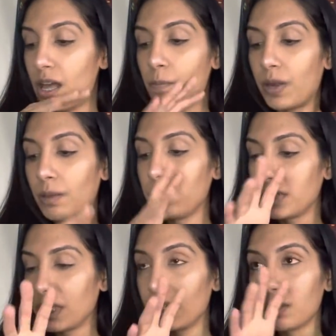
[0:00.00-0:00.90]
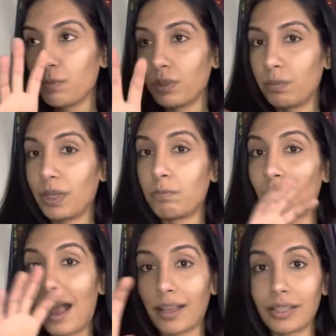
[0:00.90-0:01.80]
But I'm seeing someone be
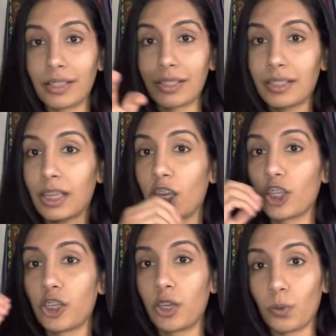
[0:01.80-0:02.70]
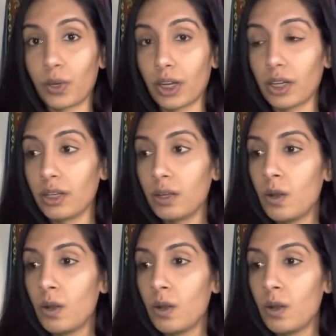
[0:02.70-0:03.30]
miraculously cured